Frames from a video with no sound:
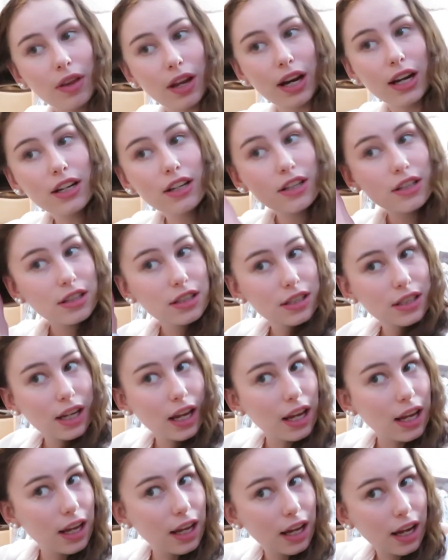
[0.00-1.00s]
then I
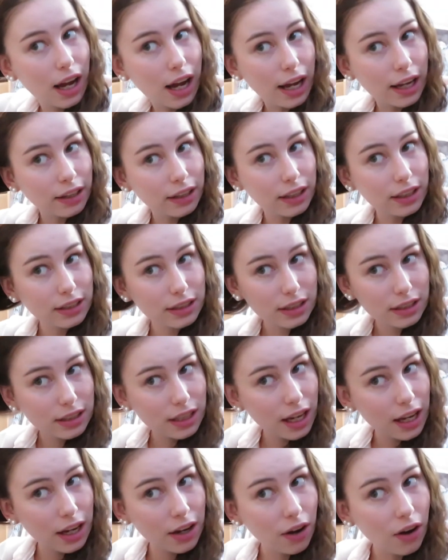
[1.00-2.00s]
like to
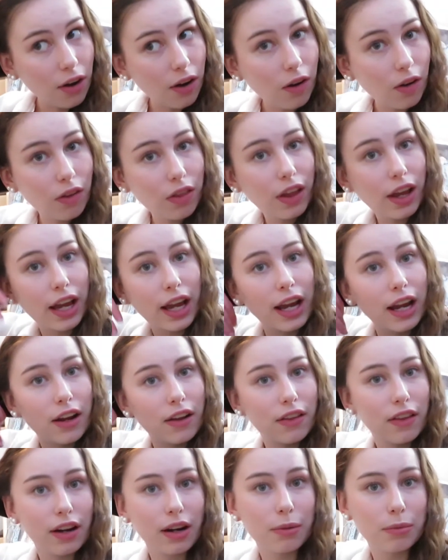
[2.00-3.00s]
take all the
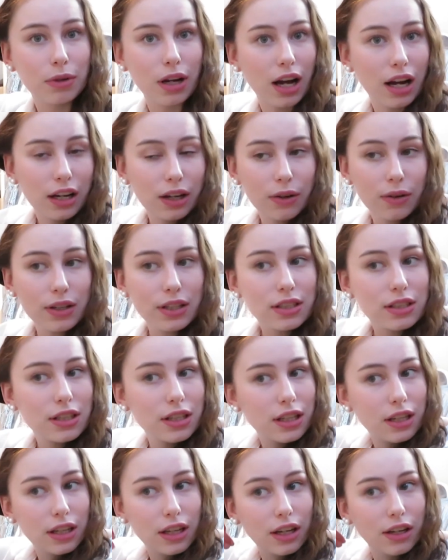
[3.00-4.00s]
hair that I'm not going to
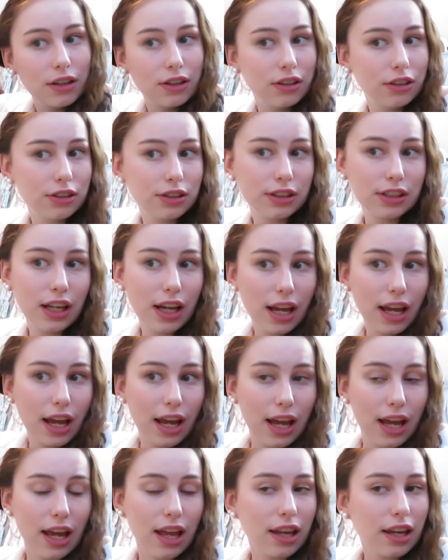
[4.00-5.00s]
use
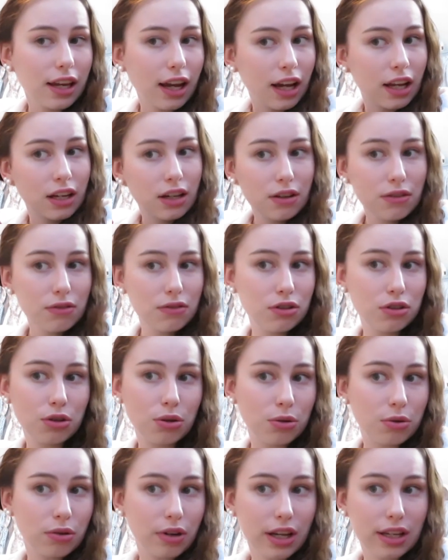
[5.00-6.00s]
and kind of
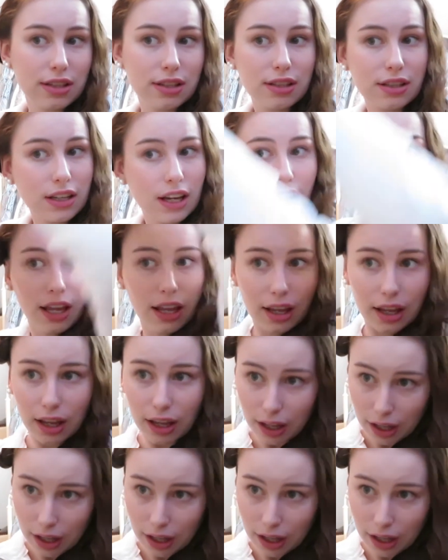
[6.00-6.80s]
twist it